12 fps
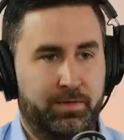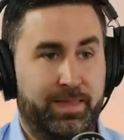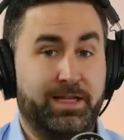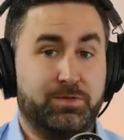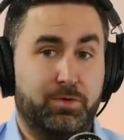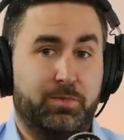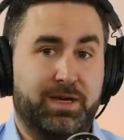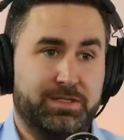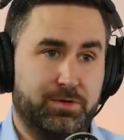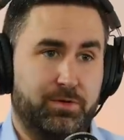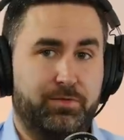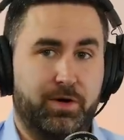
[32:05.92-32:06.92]
that's what
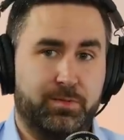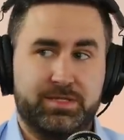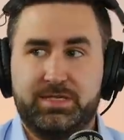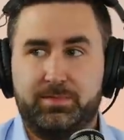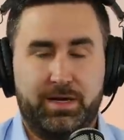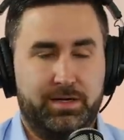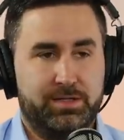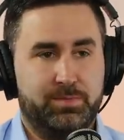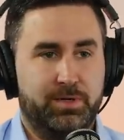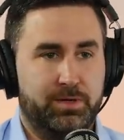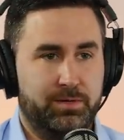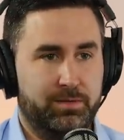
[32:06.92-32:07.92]
makes good pharmacy
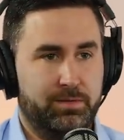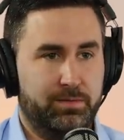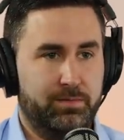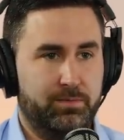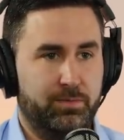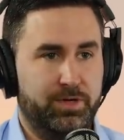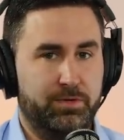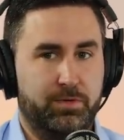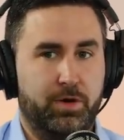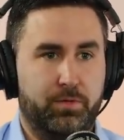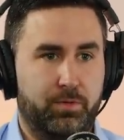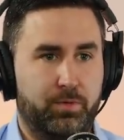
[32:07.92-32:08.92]
management when you
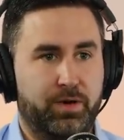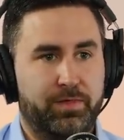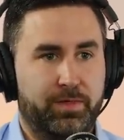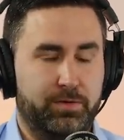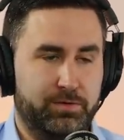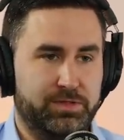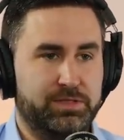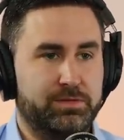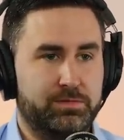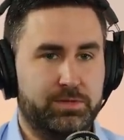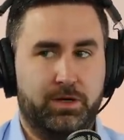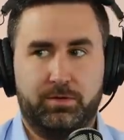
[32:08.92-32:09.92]
know mm -hmm. what
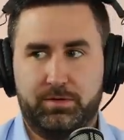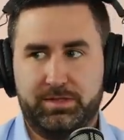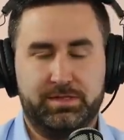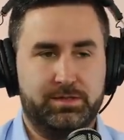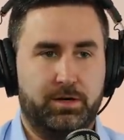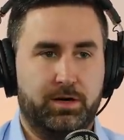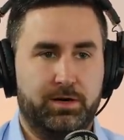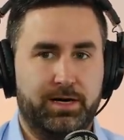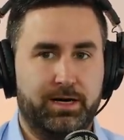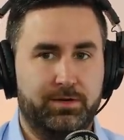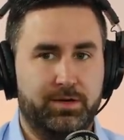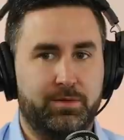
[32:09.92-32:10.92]
those tolerances are and
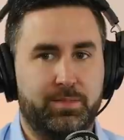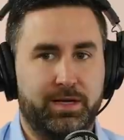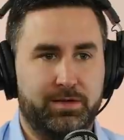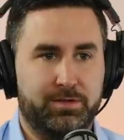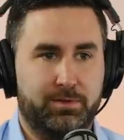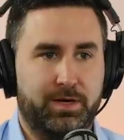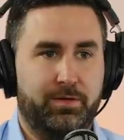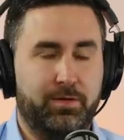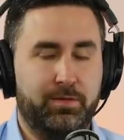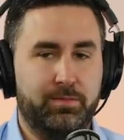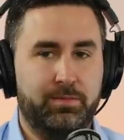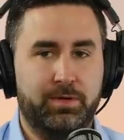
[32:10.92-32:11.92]
how you can manage around
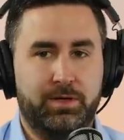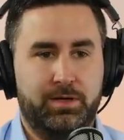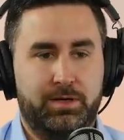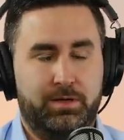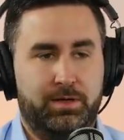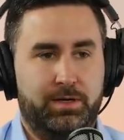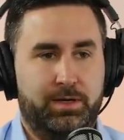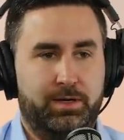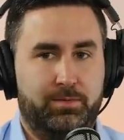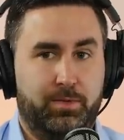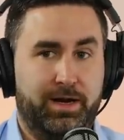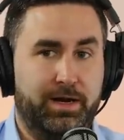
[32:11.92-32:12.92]
them.
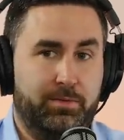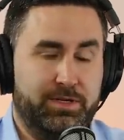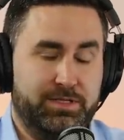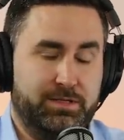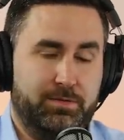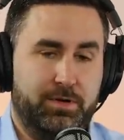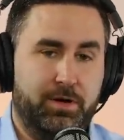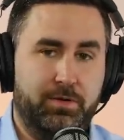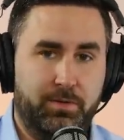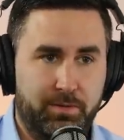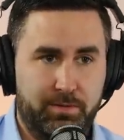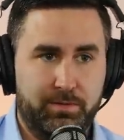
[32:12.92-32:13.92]
And right now we just don't know.